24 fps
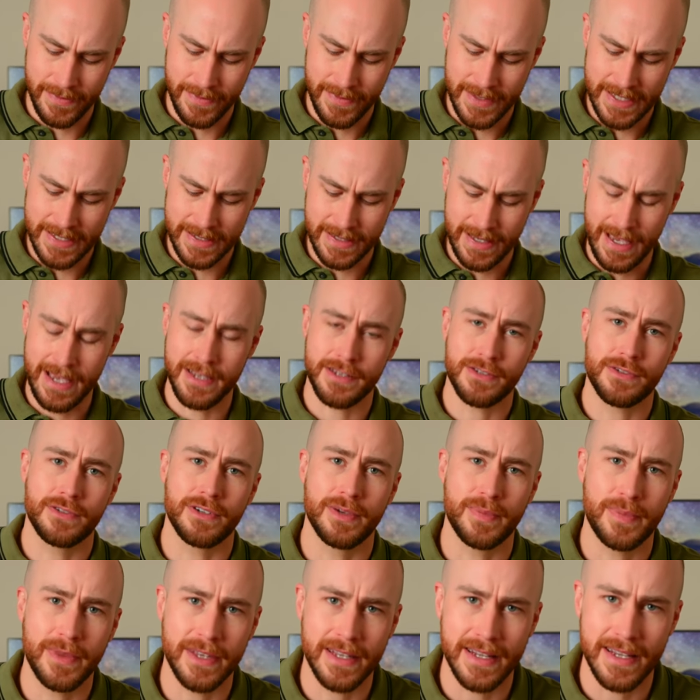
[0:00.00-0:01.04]
This last
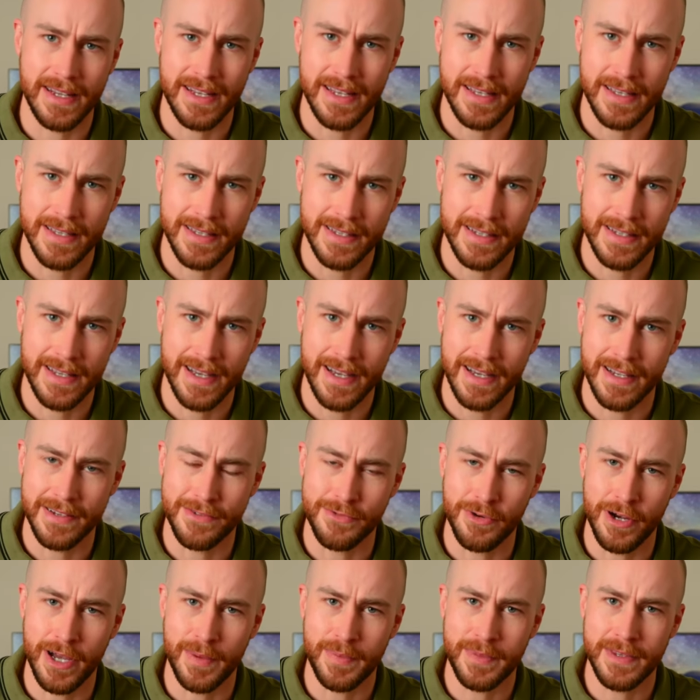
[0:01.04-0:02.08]
trip that I did, I
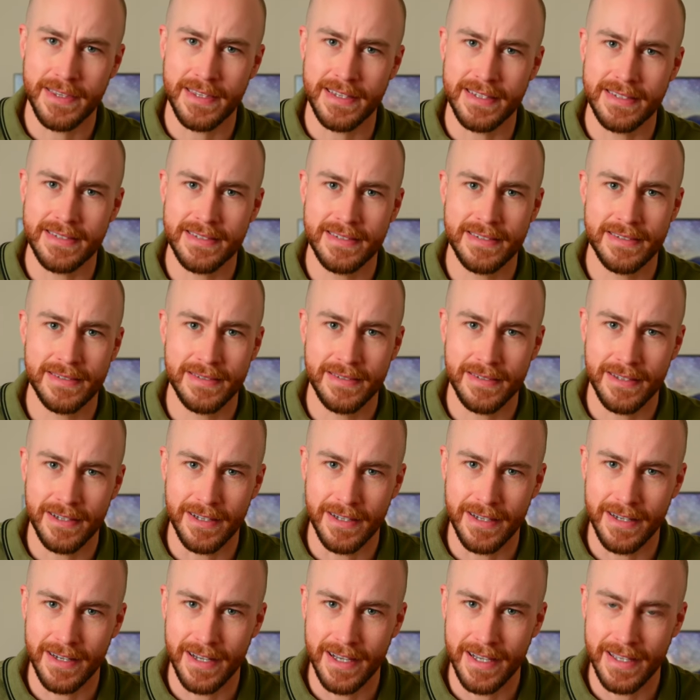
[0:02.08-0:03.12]
dropped this
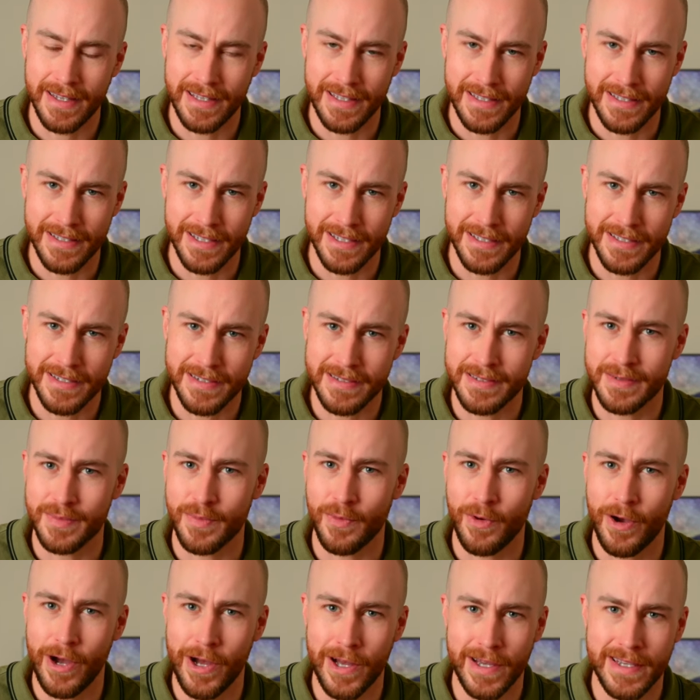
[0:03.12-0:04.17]
on an island onto some
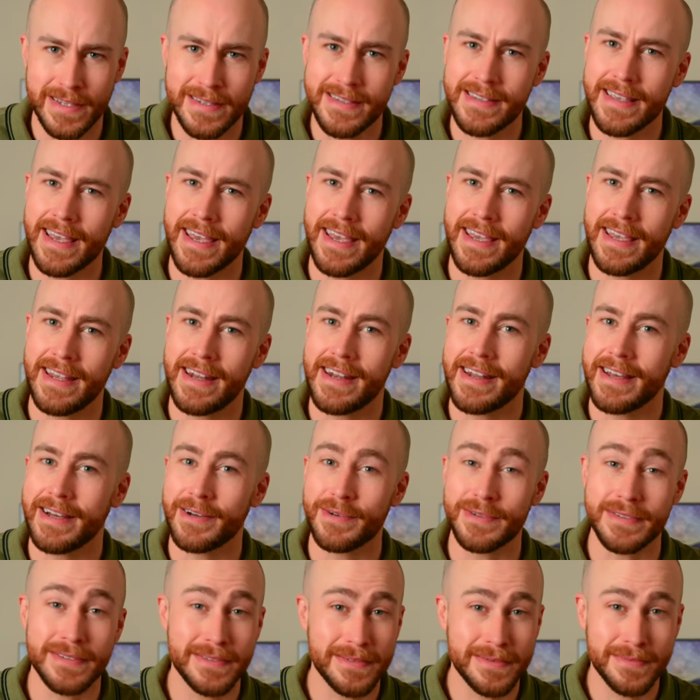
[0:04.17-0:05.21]
rocks, and I
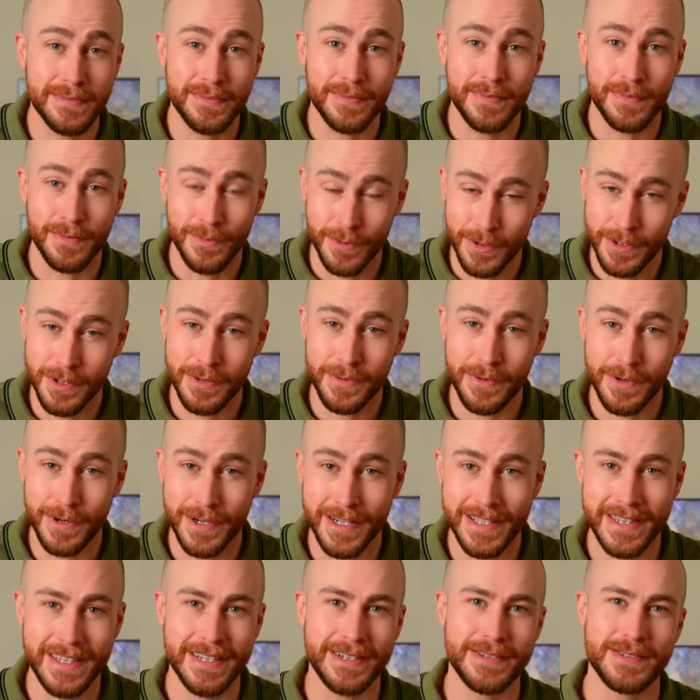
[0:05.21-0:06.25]
was really
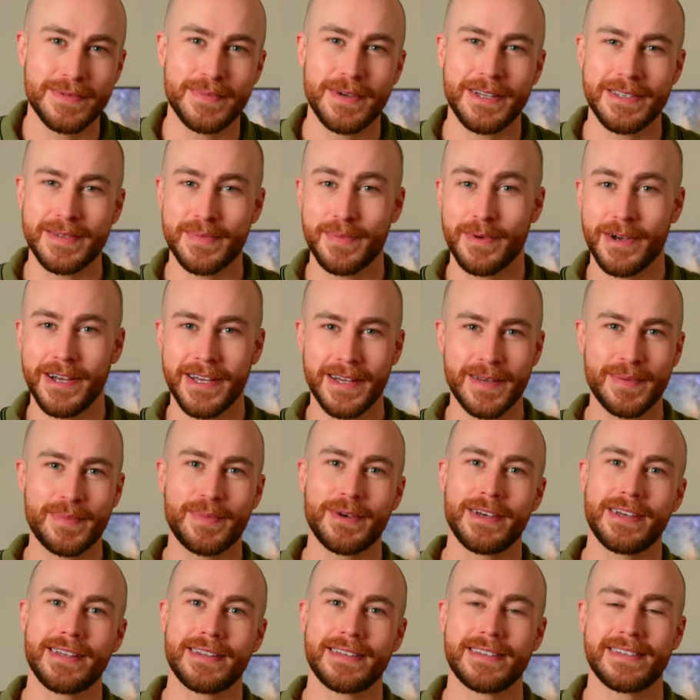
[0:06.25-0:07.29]
worried that it was about to break,
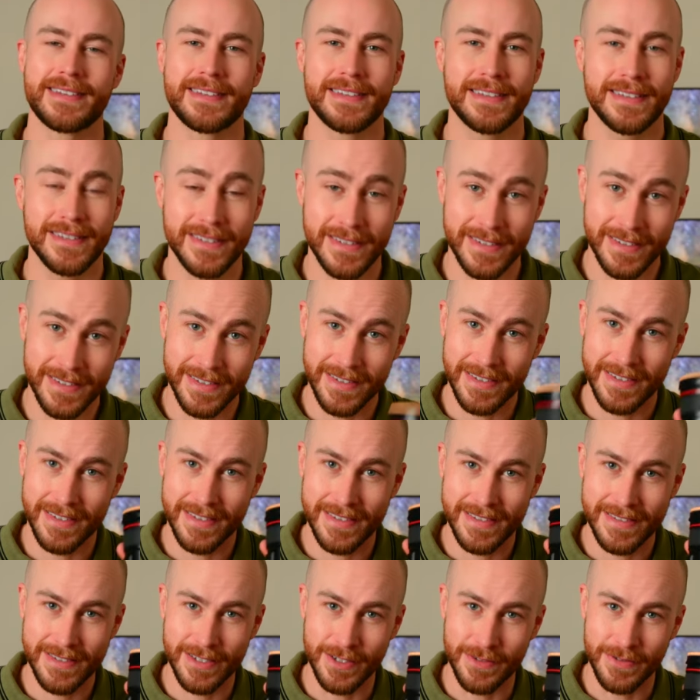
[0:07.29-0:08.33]
but
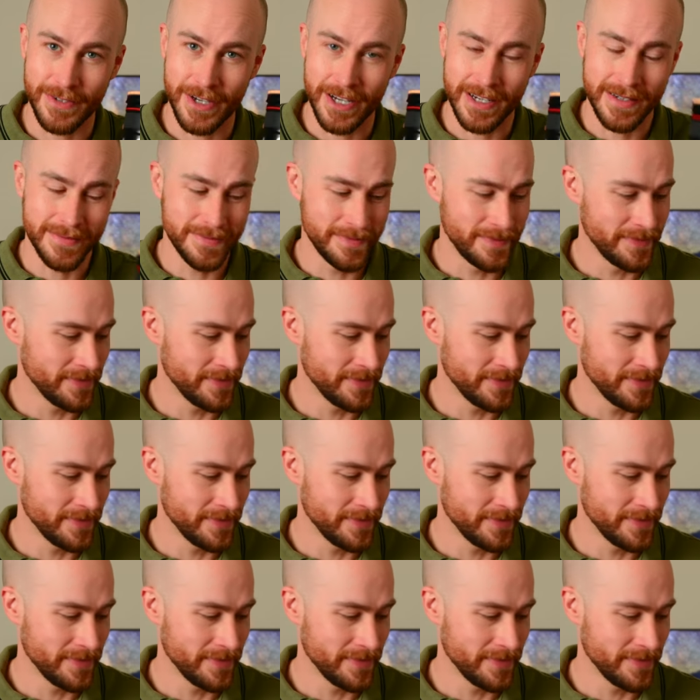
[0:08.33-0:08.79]
still fine.